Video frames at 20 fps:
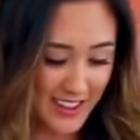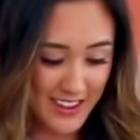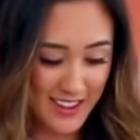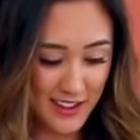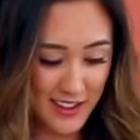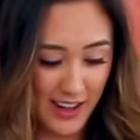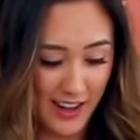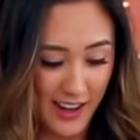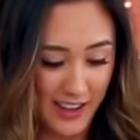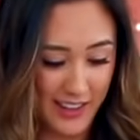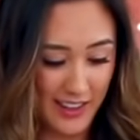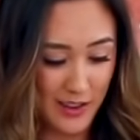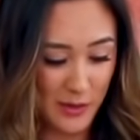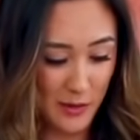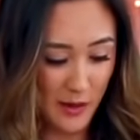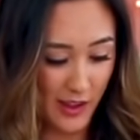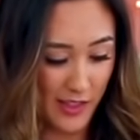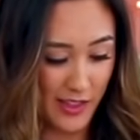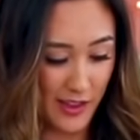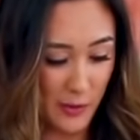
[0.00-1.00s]
I think
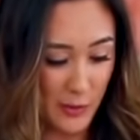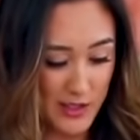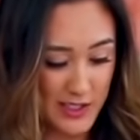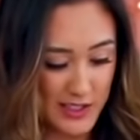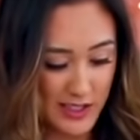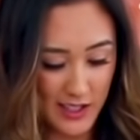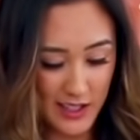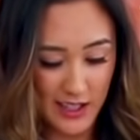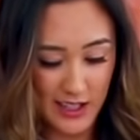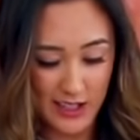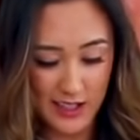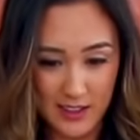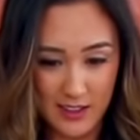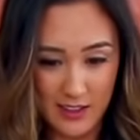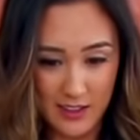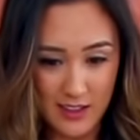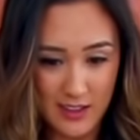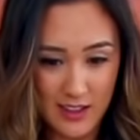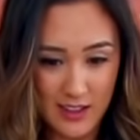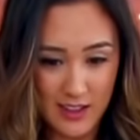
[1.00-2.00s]
we did it. I
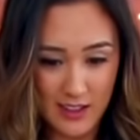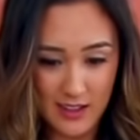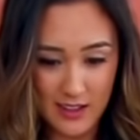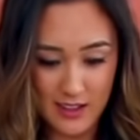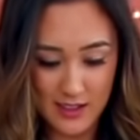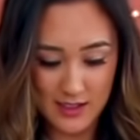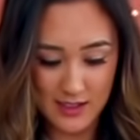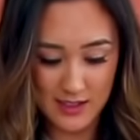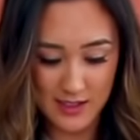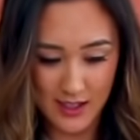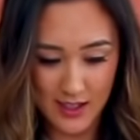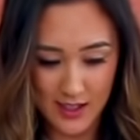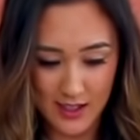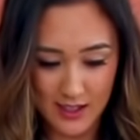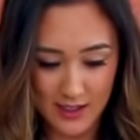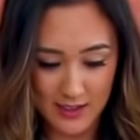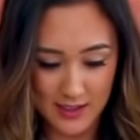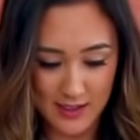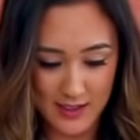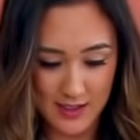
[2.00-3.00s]
literally think this is
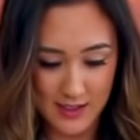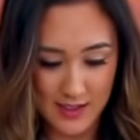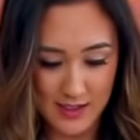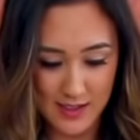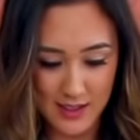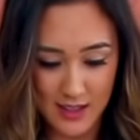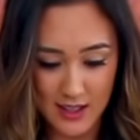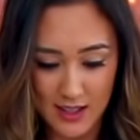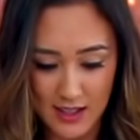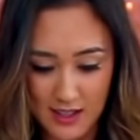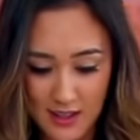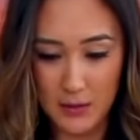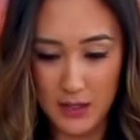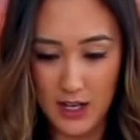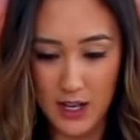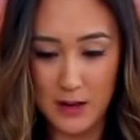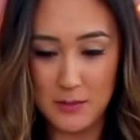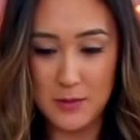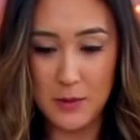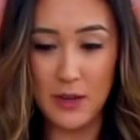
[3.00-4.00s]
it. Oh my
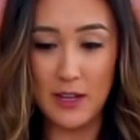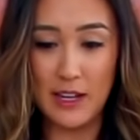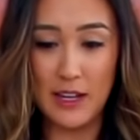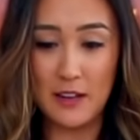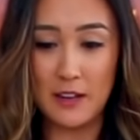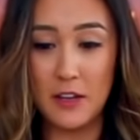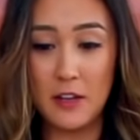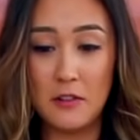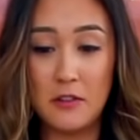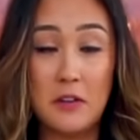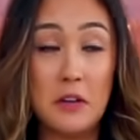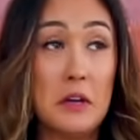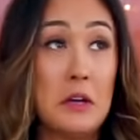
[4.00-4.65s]
god, I'm sorry Gandalf.